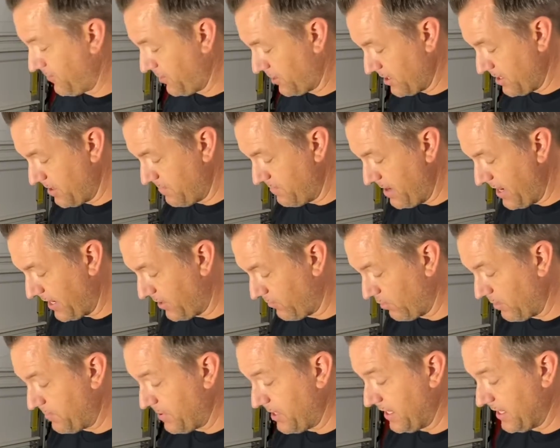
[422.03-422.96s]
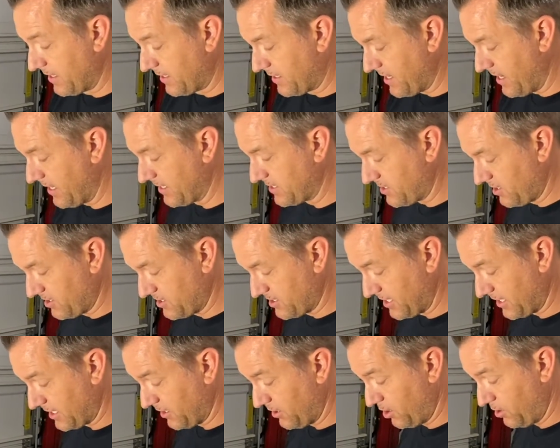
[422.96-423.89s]
gonna make repeated cuts. I'll stick
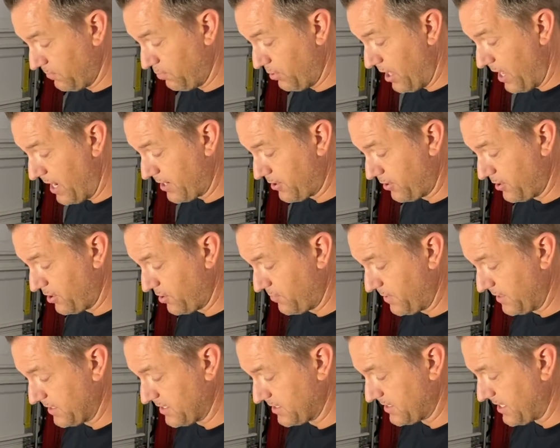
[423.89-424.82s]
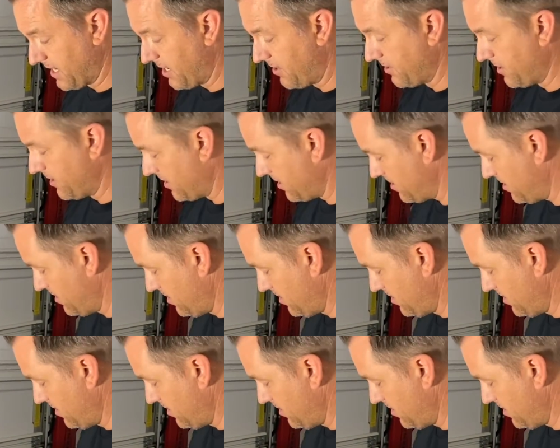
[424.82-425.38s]
a little block or another piece of tile here.